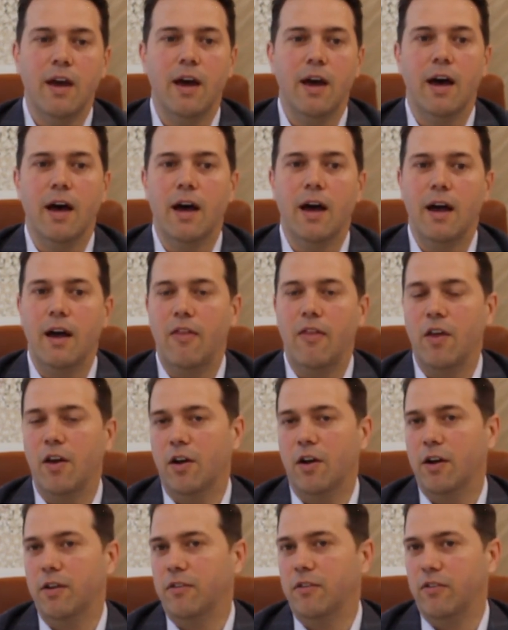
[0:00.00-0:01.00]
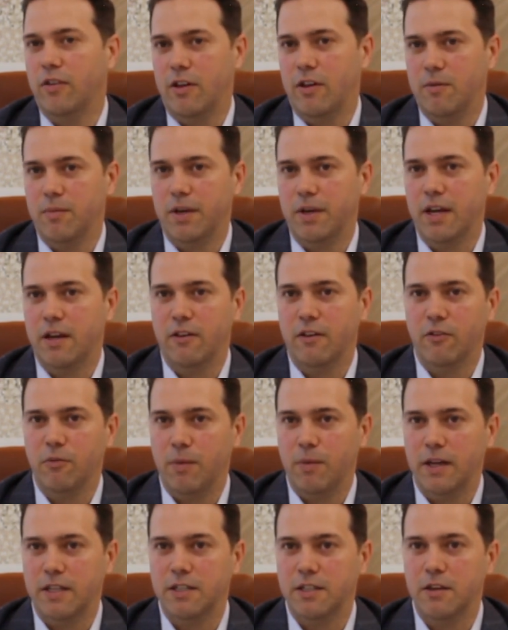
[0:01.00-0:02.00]
and then I'd see them again and
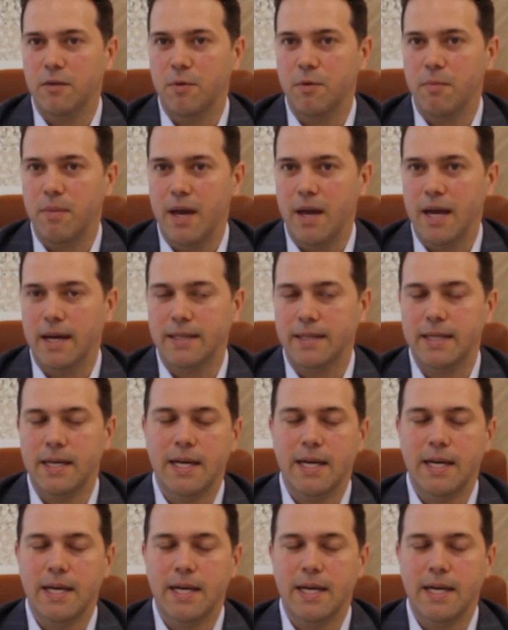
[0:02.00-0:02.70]
speak to them about